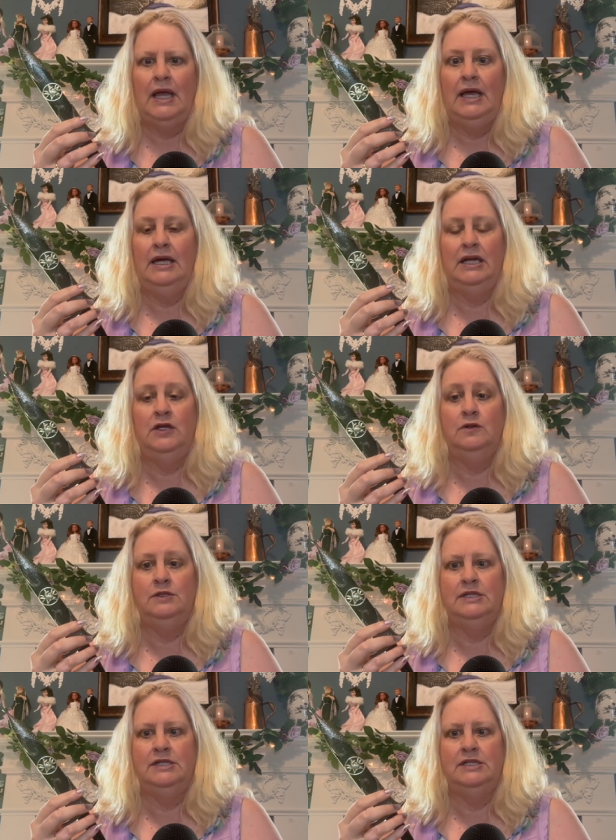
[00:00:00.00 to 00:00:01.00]
and I used
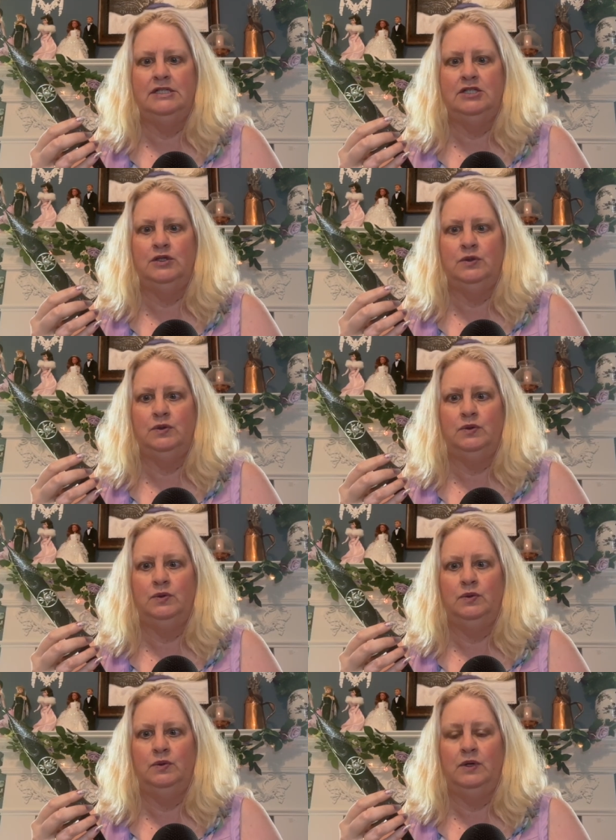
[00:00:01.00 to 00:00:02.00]
this to
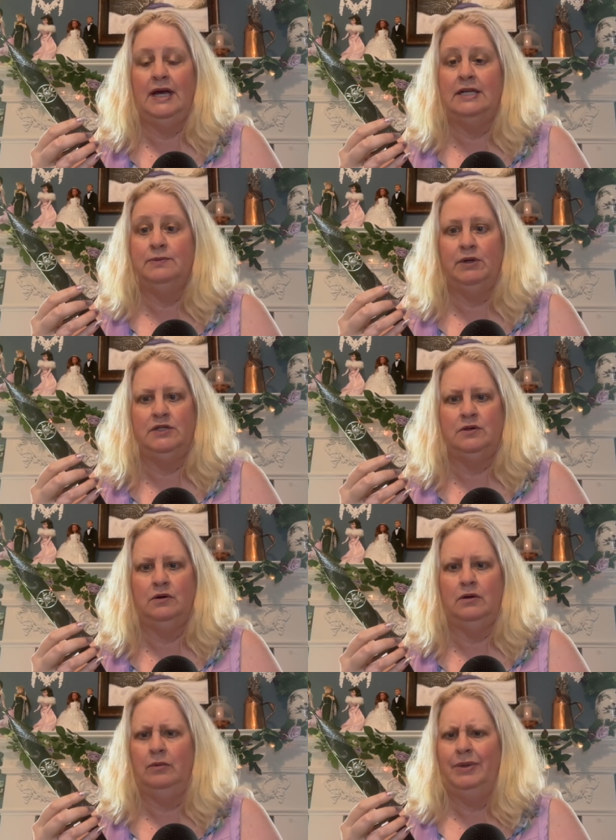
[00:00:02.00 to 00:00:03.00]
cast my
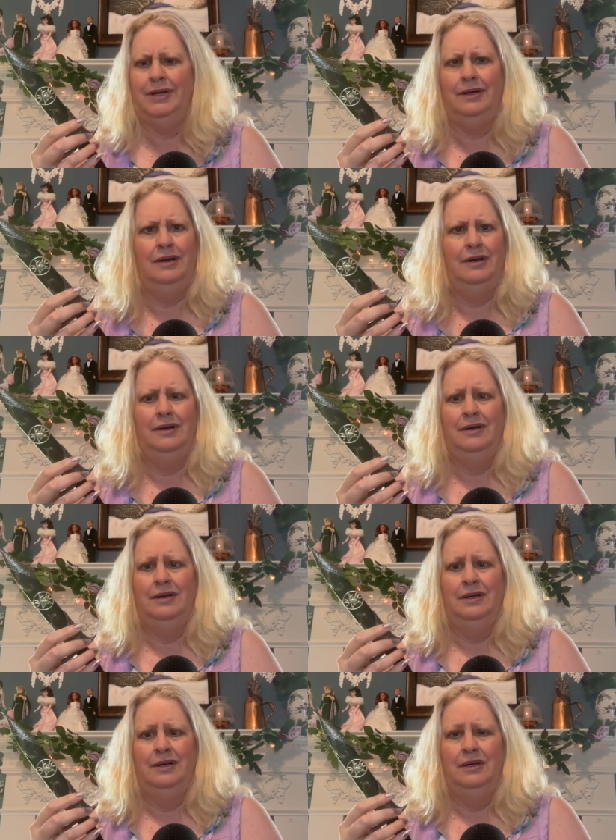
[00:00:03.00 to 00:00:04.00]
circle, but
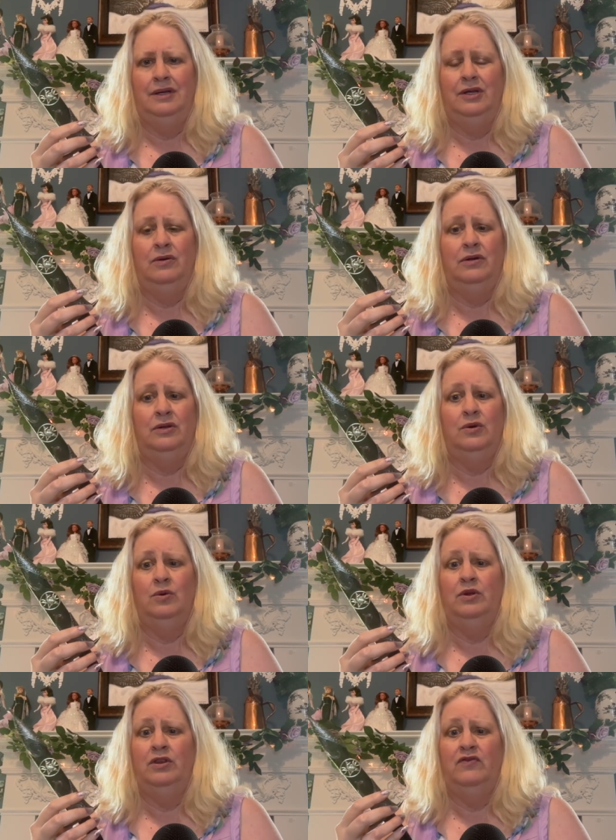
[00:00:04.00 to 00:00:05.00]
you can do it
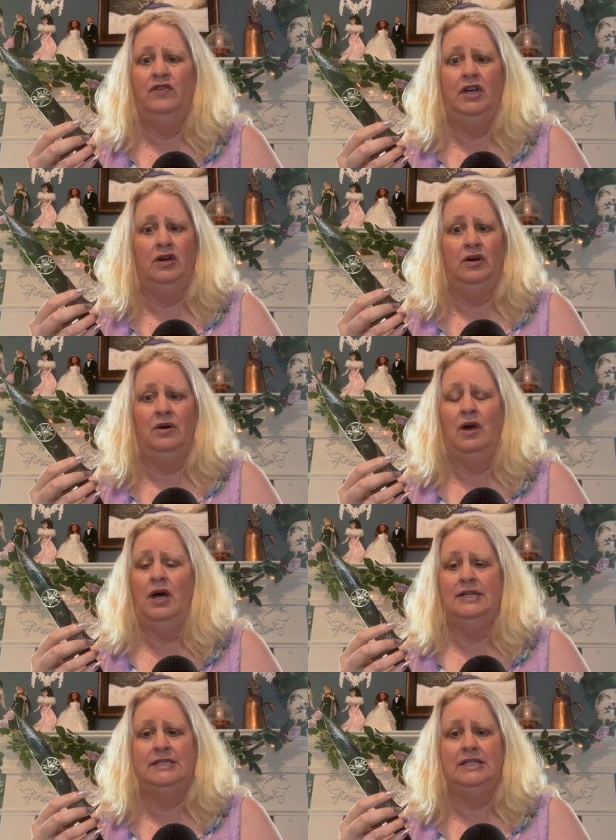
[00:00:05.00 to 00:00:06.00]
with your finger.
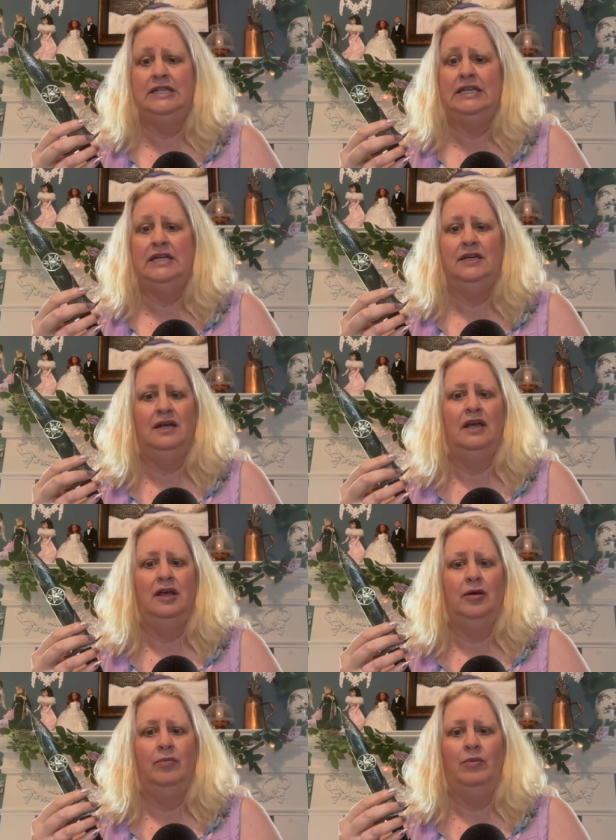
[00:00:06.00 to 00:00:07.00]
Honestly,
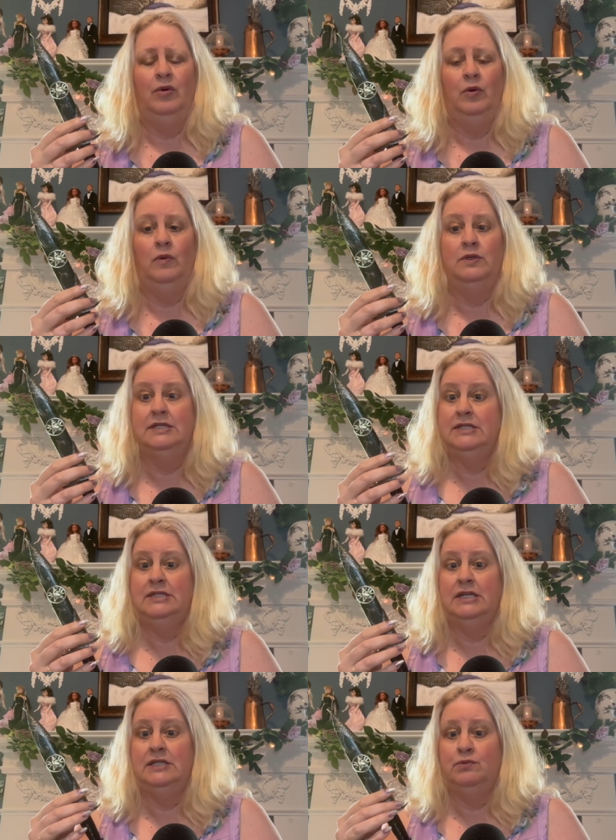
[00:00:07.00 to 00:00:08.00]
was this
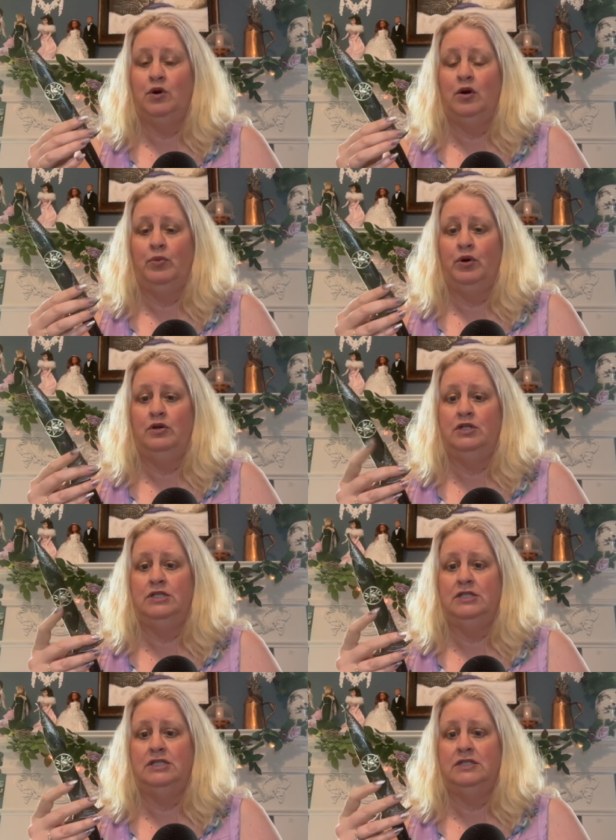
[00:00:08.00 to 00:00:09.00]
a smart
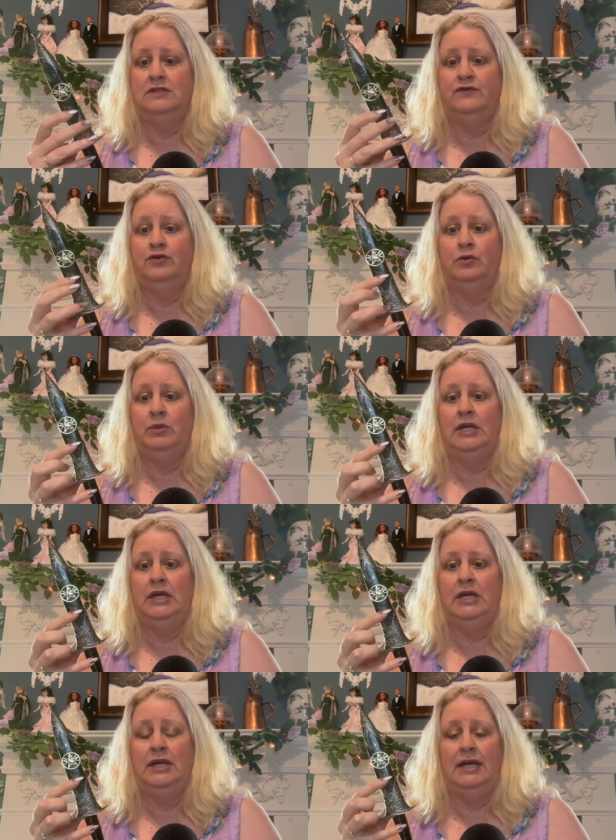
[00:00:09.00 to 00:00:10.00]
purchase for
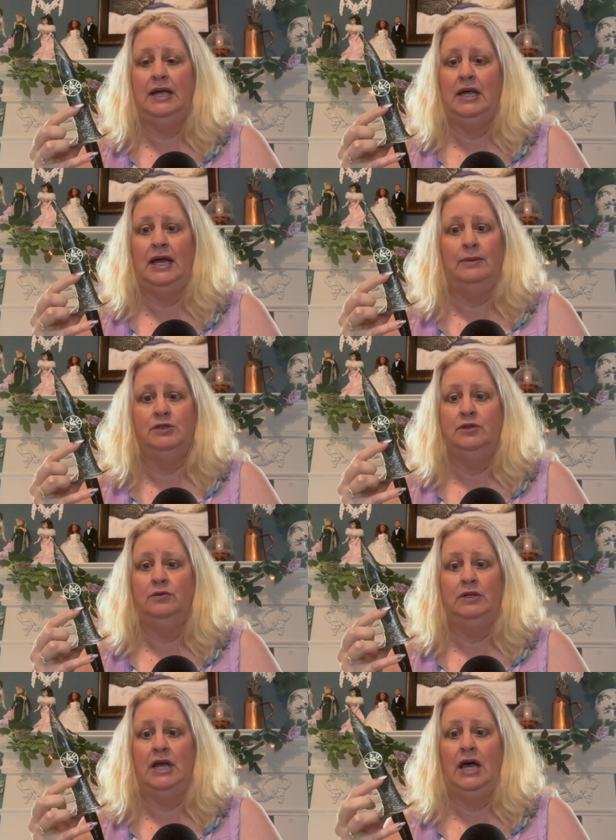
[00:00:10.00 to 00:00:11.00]
me?
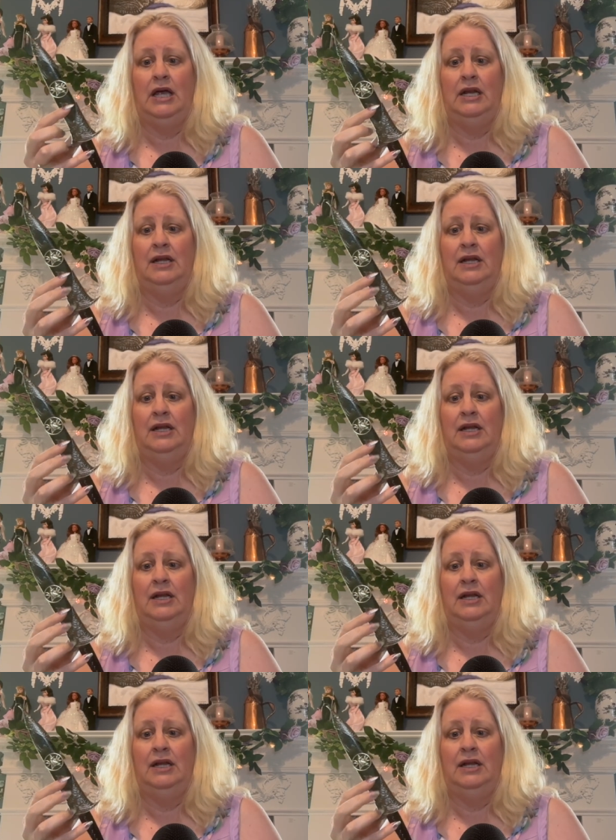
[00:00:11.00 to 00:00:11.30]
Absolutely not.